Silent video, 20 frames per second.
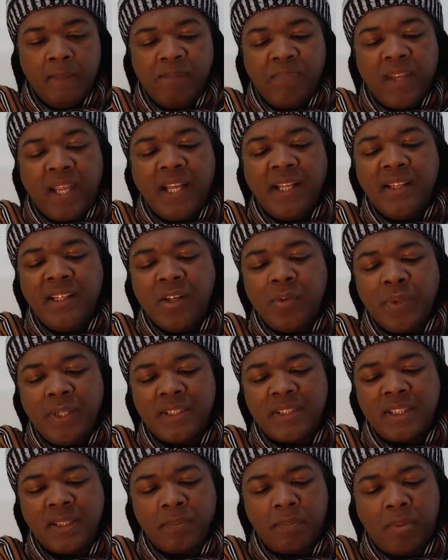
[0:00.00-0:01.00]
In the
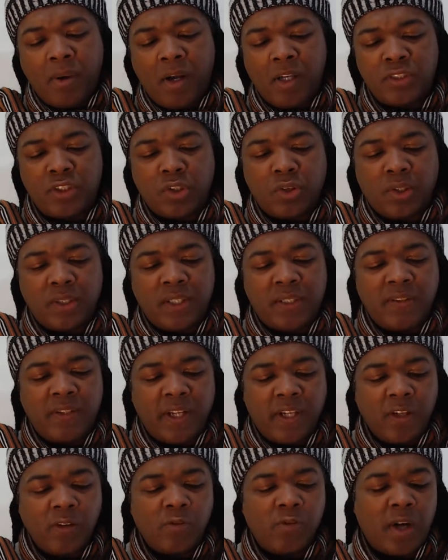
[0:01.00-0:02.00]
recent past, you've got the
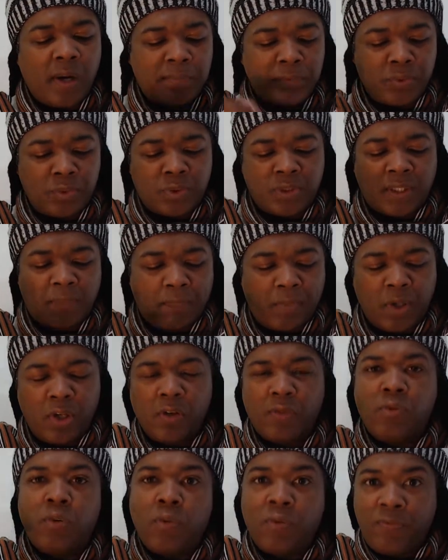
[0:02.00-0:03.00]
10 of Cups, which is a
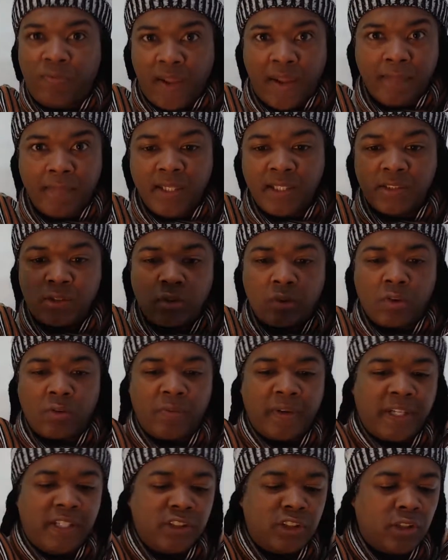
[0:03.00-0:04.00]
beautiful family sort of
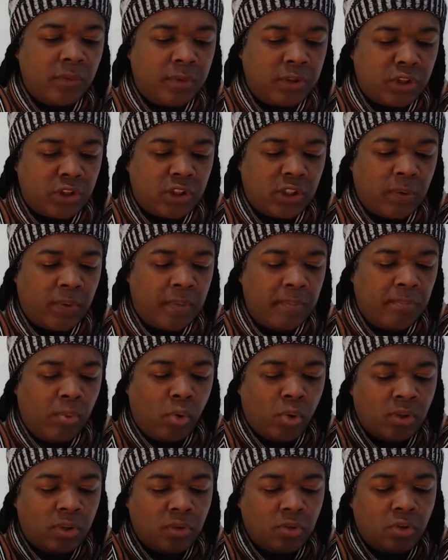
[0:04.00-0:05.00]
energy, which is so
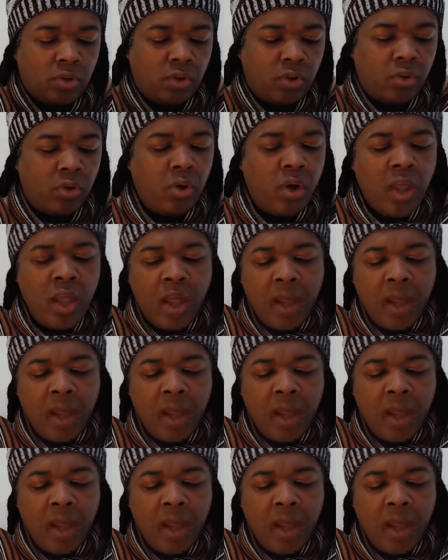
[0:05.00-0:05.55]
important to you,